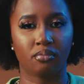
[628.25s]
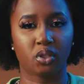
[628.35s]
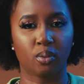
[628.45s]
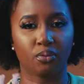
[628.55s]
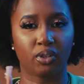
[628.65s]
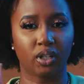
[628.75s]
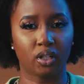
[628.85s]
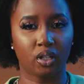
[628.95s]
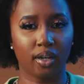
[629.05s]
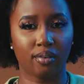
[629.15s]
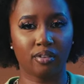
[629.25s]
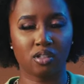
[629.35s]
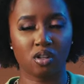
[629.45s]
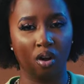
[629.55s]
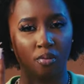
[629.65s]
some of the hook of
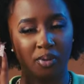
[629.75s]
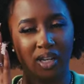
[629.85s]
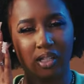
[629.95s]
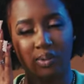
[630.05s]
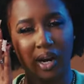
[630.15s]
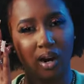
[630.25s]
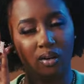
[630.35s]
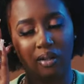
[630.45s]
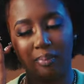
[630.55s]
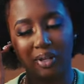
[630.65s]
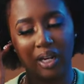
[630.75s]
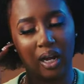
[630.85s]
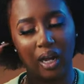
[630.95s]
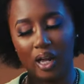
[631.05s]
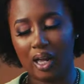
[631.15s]
this song because when I heard the beat,